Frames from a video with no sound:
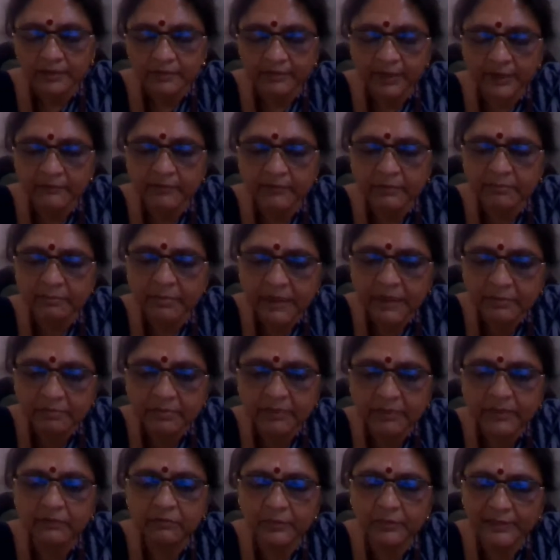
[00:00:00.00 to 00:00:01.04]
there were
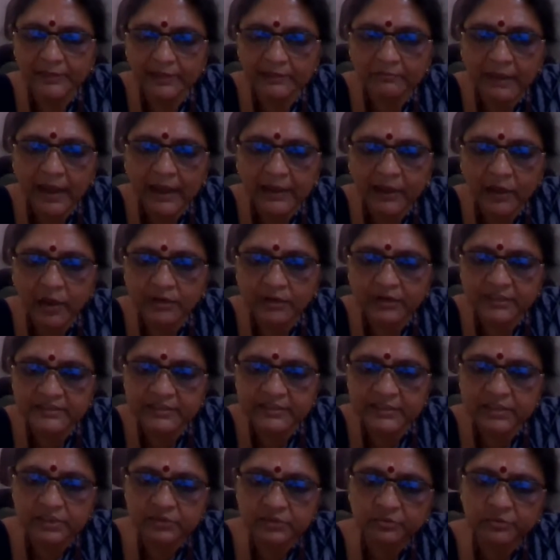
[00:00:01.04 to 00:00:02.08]
people within my
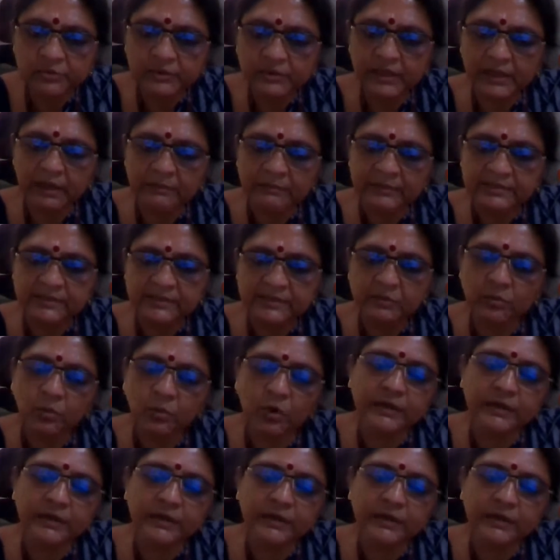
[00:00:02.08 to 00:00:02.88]
organization who'd come and say,